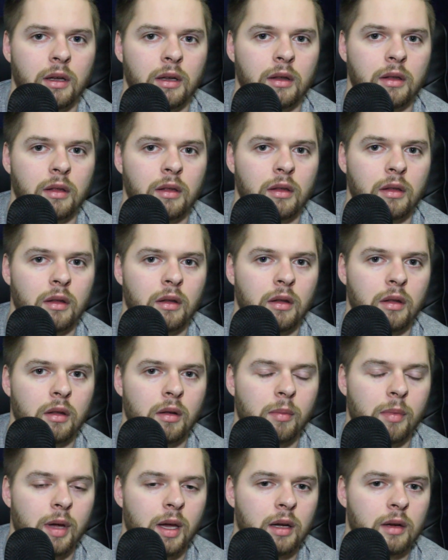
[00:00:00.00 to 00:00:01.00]
And
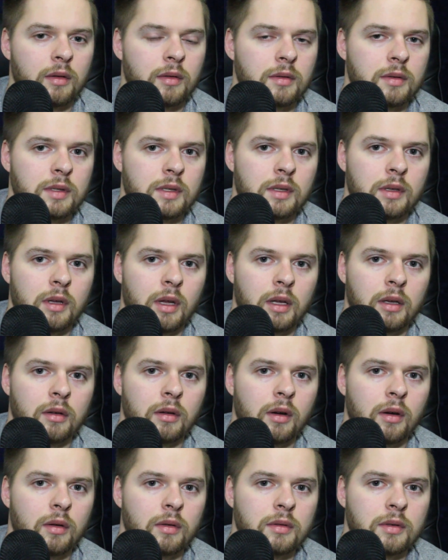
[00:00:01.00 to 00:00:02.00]
the Packers
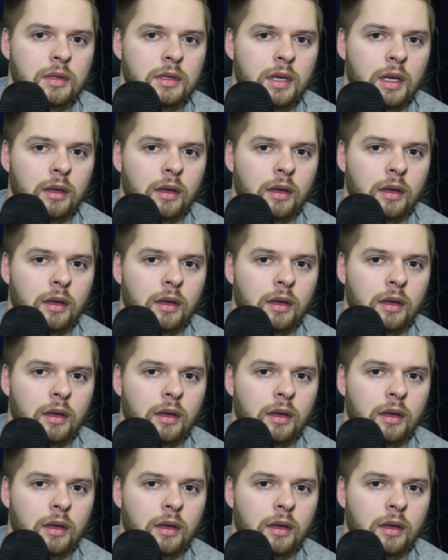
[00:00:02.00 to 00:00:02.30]
head coach